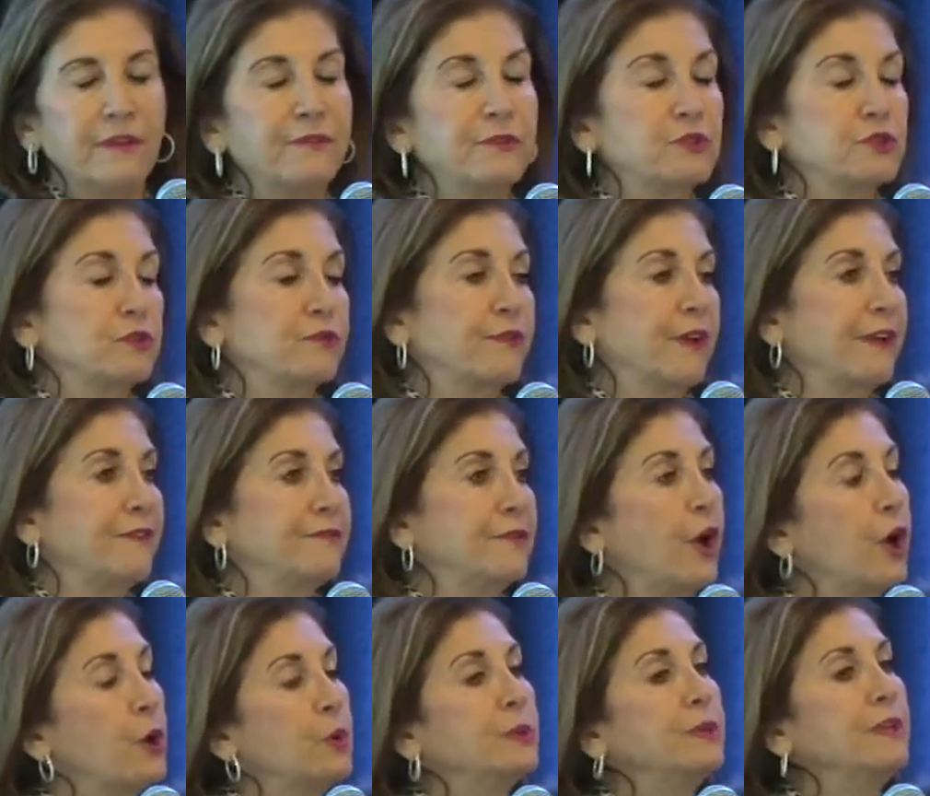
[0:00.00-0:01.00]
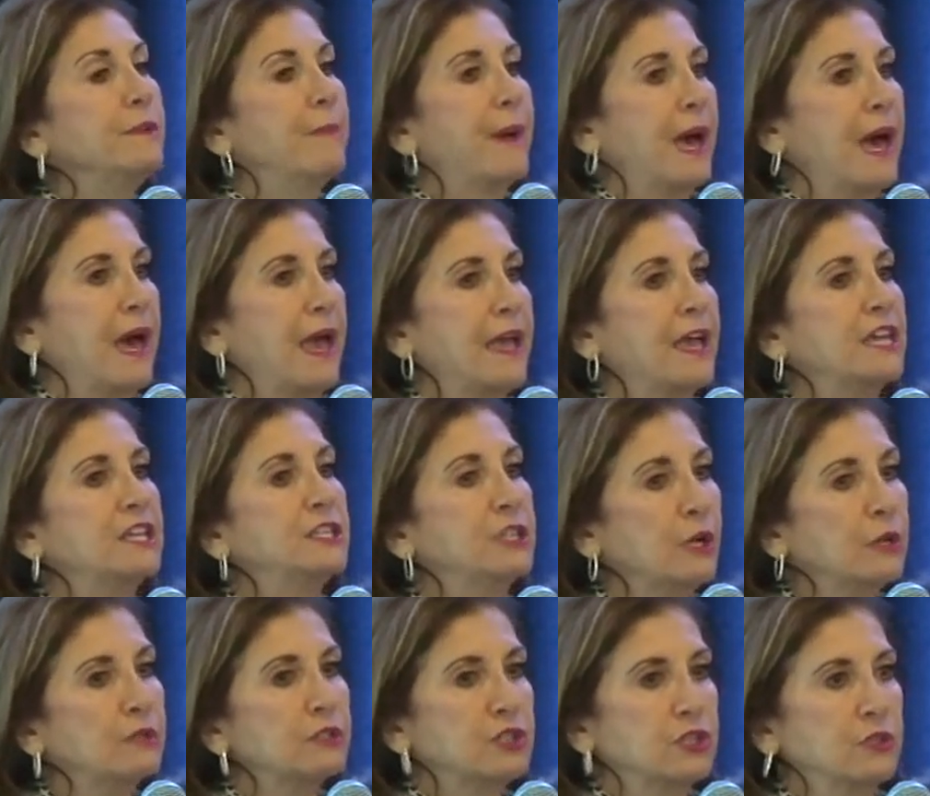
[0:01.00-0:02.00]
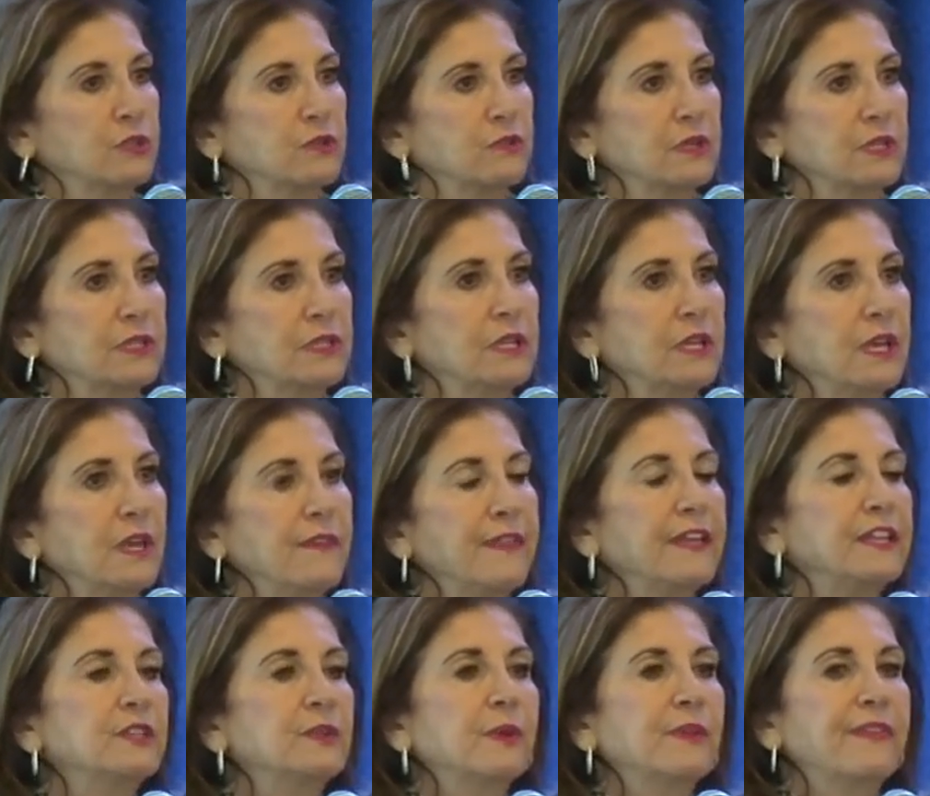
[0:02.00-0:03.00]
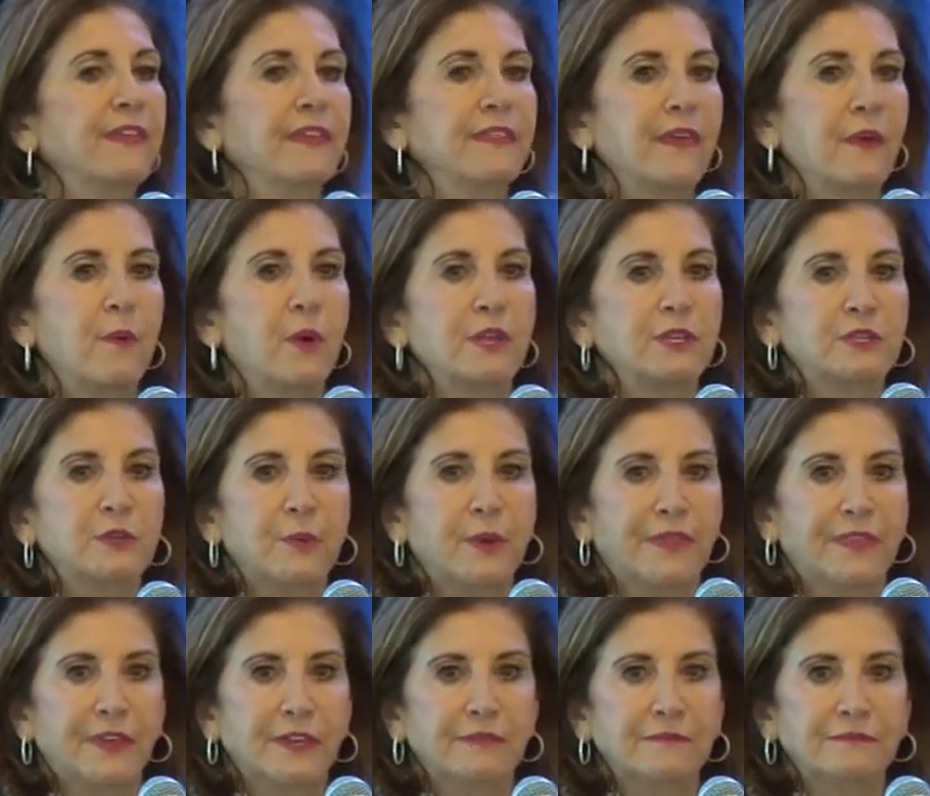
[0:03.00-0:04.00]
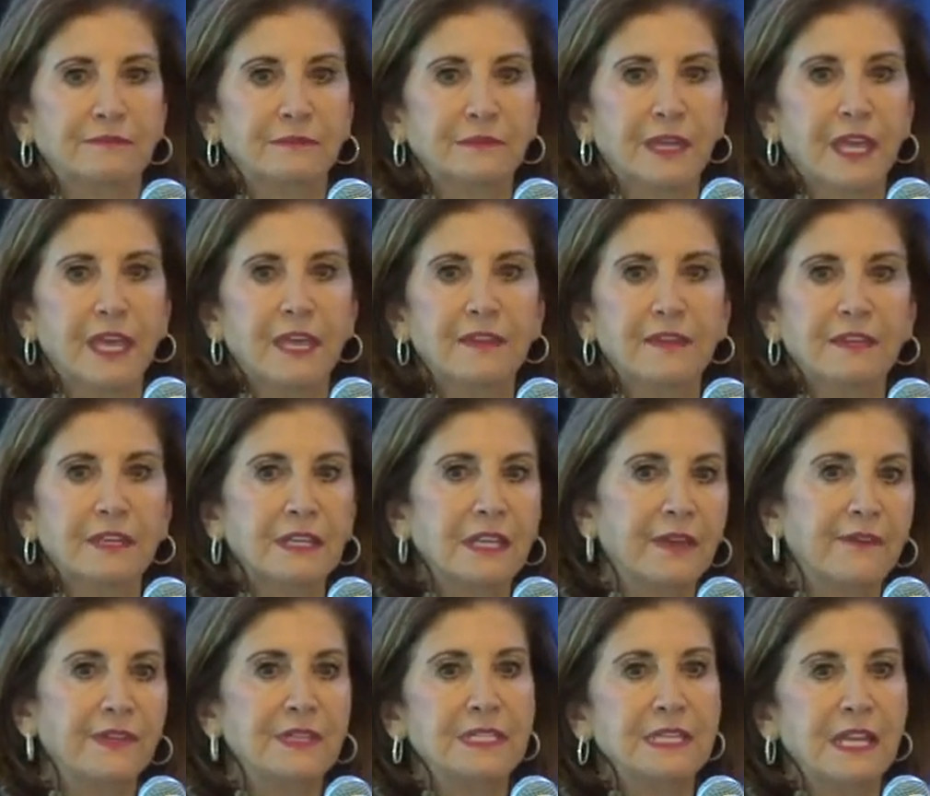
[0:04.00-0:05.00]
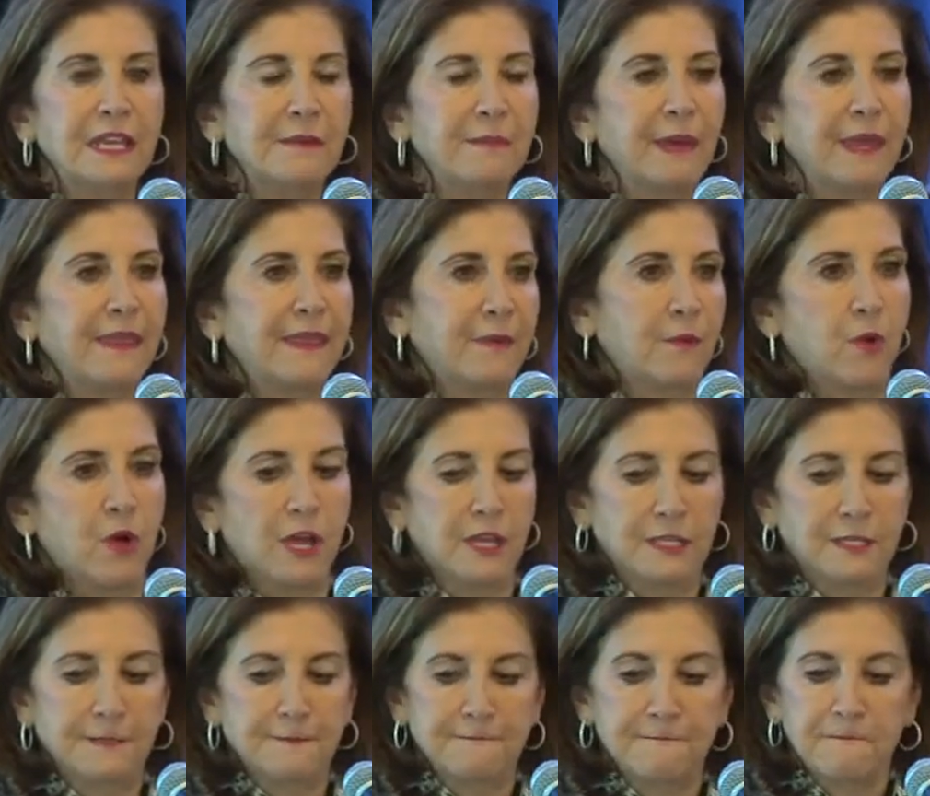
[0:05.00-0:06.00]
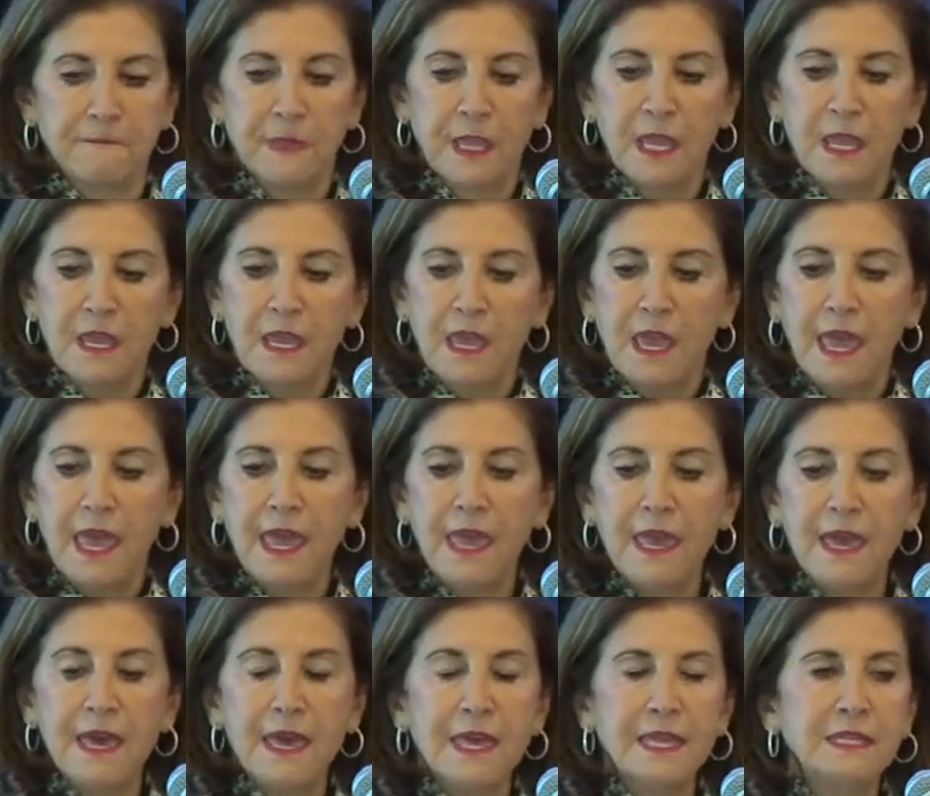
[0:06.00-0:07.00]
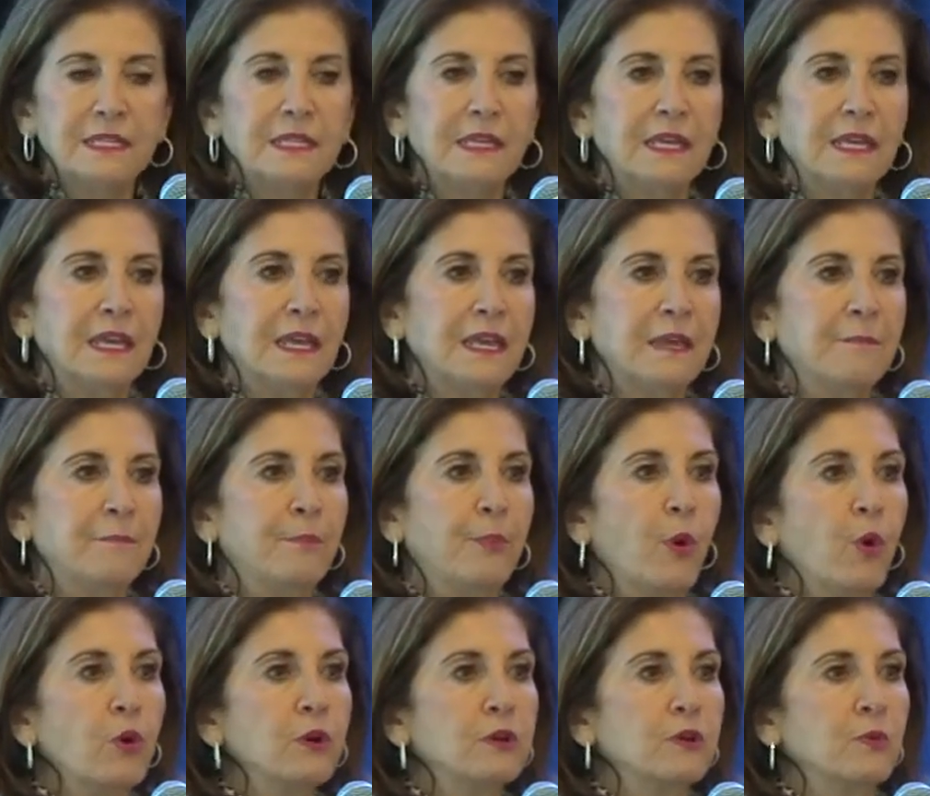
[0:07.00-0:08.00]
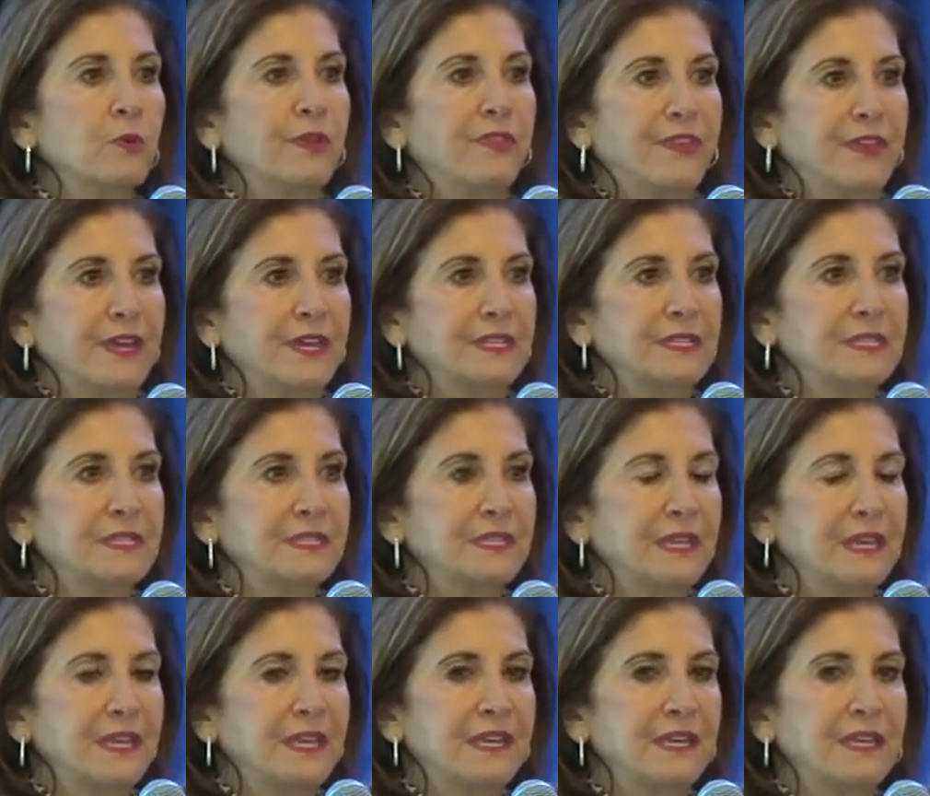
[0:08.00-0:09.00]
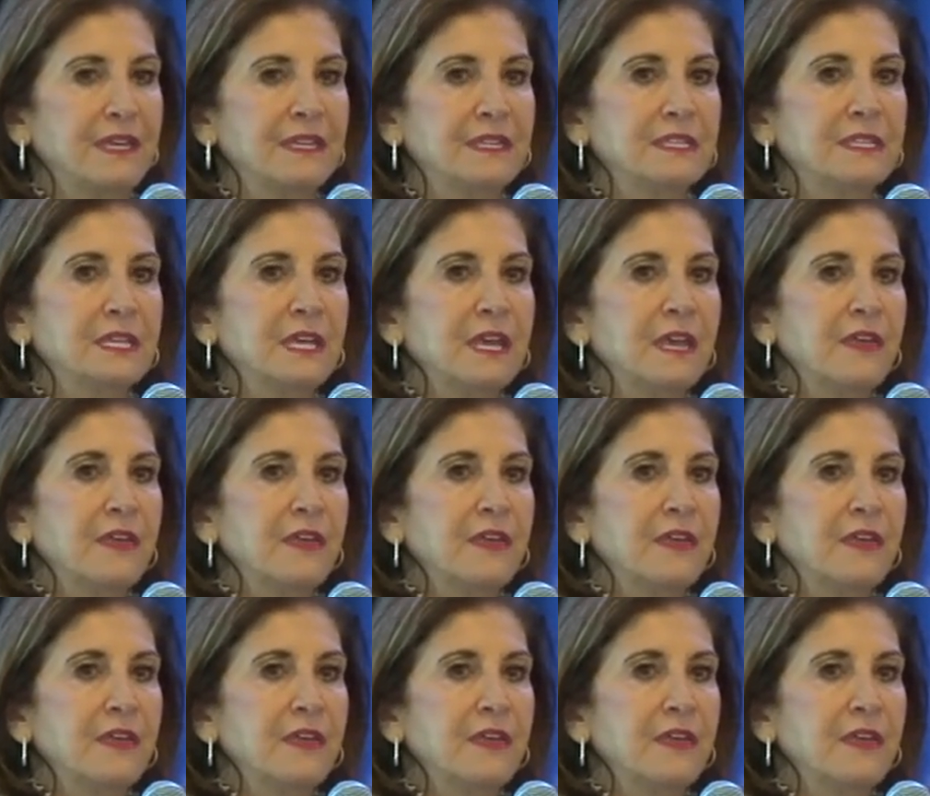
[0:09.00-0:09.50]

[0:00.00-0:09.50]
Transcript: they're survived only by adult children, they can do anything they want to with it. Okay? Can give it to anybody they want. And important with this is